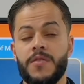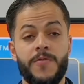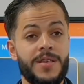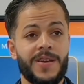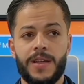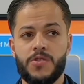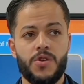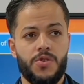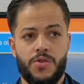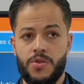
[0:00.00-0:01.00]
Physically
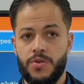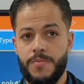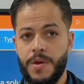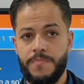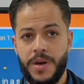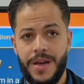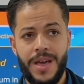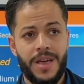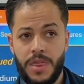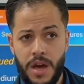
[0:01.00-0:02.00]
change. So
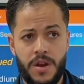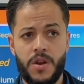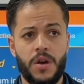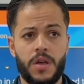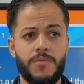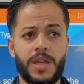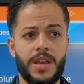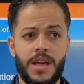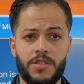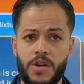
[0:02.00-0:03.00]
remember, they are not
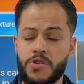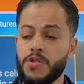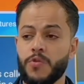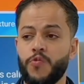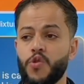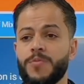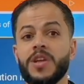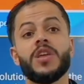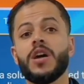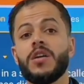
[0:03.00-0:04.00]
chemically attached to form
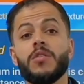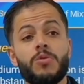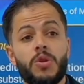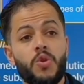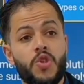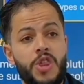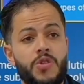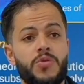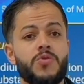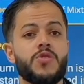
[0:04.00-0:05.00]
any kind of solution.
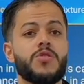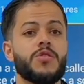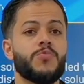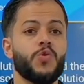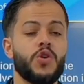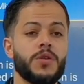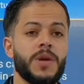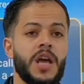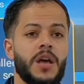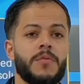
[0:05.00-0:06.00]
Solutions is formed
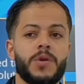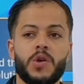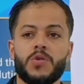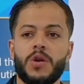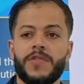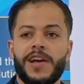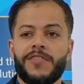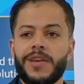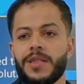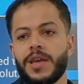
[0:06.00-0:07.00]
because of a
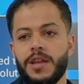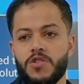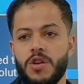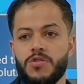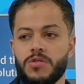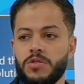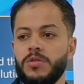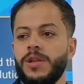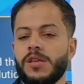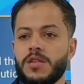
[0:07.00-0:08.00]
physical change.
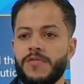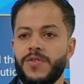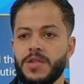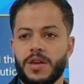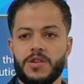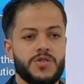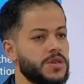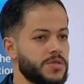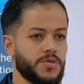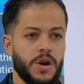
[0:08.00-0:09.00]
Solubility is a physical
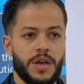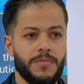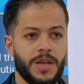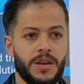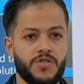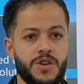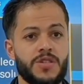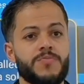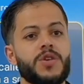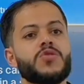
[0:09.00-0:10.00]
change, not a chemical
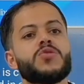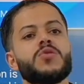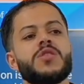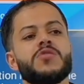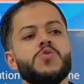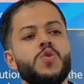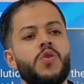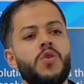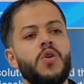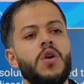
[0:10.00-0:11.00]
change, because there is
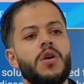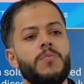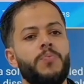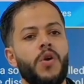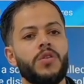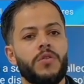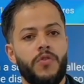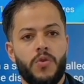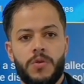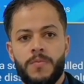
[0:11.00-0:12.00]
no bond
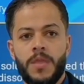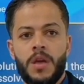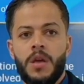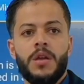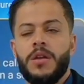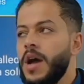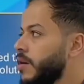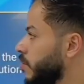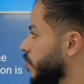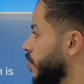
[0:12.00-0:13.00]
formed.
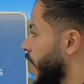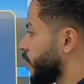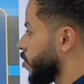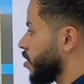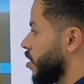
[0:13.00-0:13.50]
Now we have to